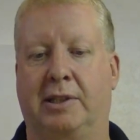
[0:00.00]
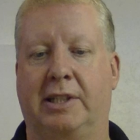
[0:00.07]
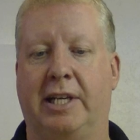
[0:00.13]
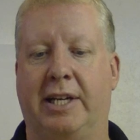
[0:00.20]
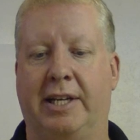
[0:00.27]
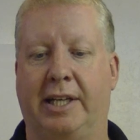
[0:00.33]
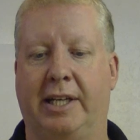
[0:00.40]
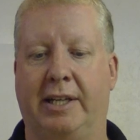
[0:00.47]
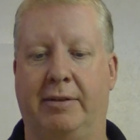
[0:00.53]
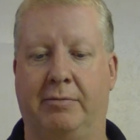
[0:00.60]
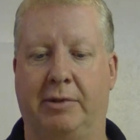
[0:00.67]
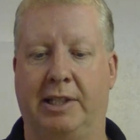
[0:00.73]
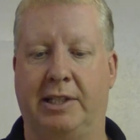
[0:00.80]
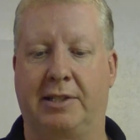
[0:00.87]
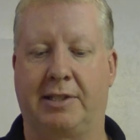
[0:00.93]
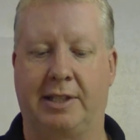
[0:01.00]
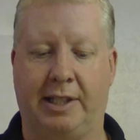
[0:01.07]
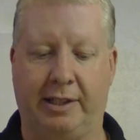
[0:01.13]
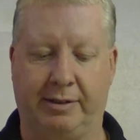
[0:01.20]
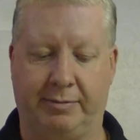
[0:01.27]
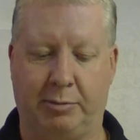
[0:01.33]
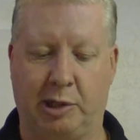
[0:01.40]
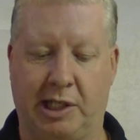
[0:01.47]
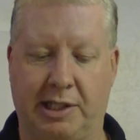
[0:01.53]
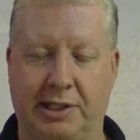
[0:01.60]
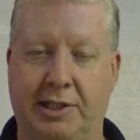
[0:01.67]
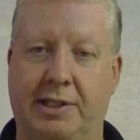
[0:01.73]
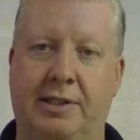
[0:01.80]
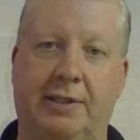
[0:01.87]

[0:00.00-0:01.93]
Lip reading: cutting in with this style of brush.